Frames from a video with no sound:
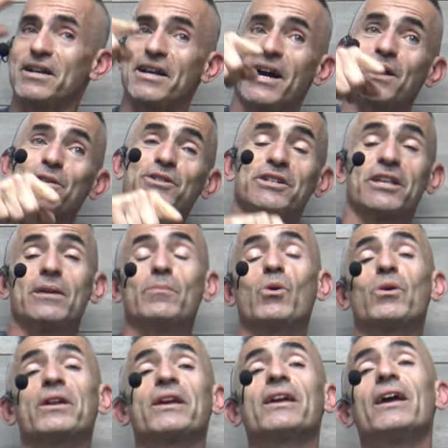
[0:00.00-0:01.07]
night or Sunday
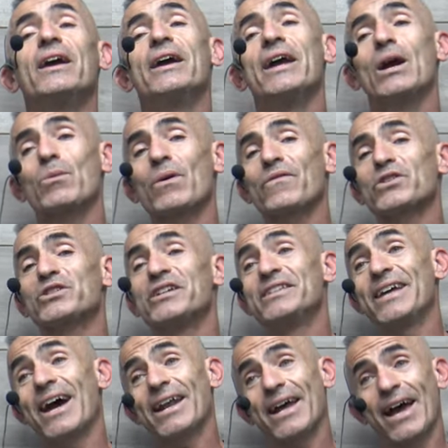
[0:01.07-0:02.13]
morning in reference to
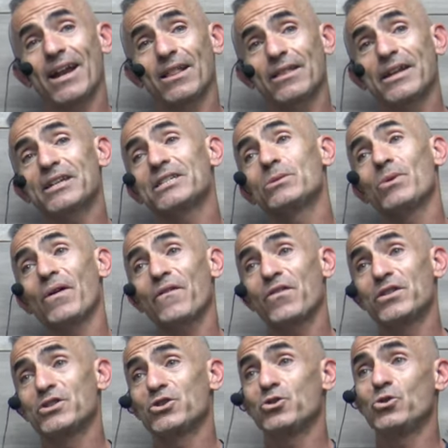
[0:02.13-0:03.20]
data analytics, in
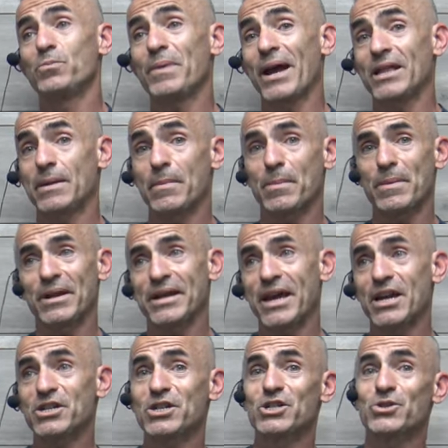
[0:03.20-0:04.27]
reference to pandemic
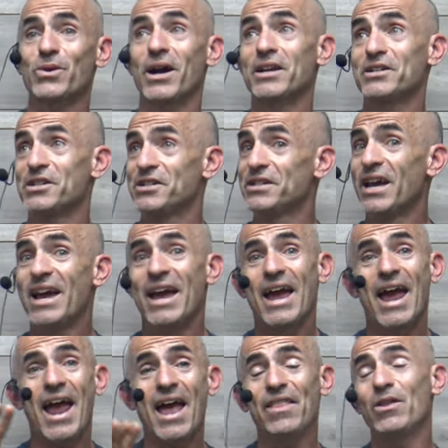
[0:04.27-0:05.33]
mitigation strategies,
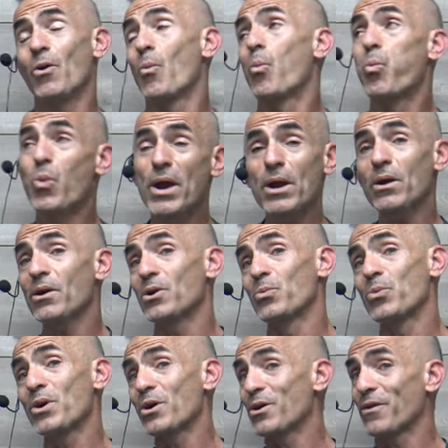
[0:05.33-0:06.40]
and the
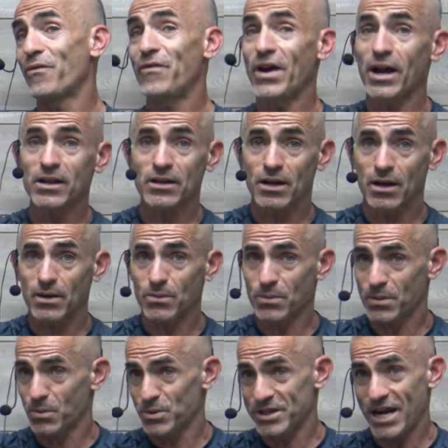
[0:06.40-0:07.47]
weird effect
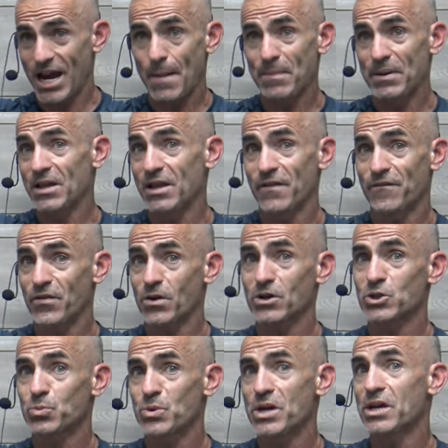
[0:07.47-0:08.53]
which happened in the
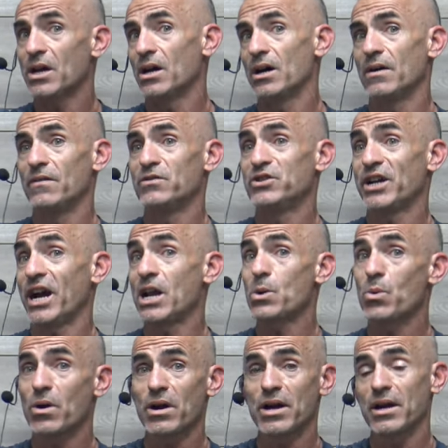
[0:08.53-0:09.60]
first week of
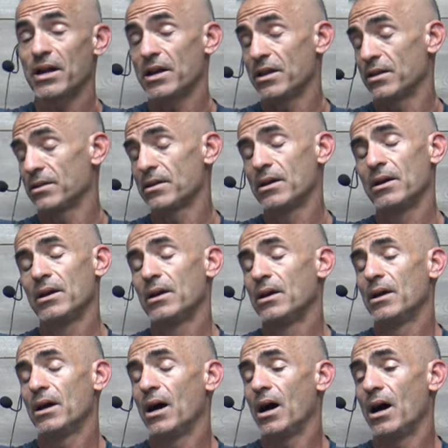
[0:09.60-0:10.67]
January
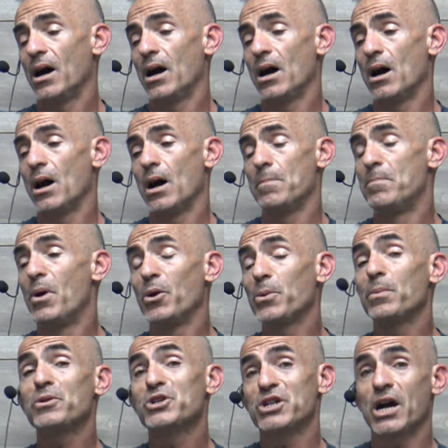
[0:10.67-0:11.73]
in
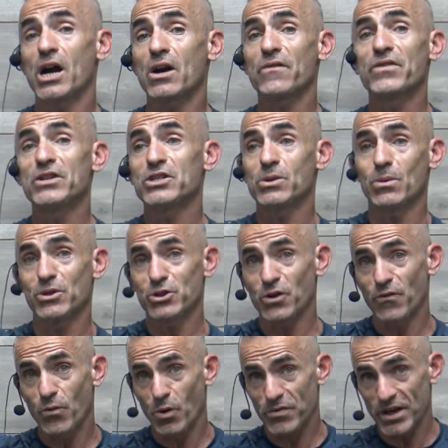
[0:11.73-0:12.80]
multiple geographies, so on and so
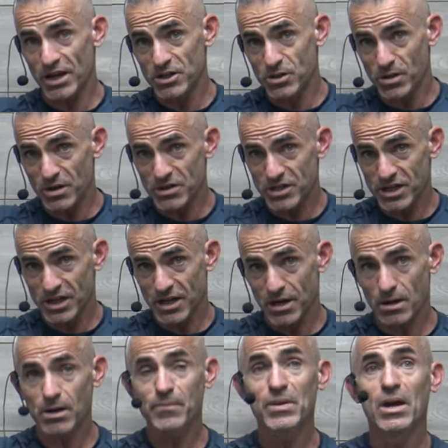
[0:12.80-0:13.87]
forth, as you can see here,